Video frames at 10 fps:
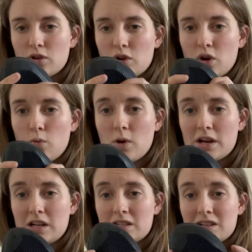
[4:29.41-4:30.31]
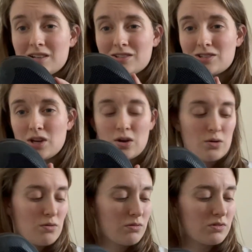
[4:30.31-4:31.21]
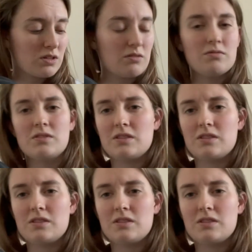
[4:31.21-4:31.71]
a wide toe, so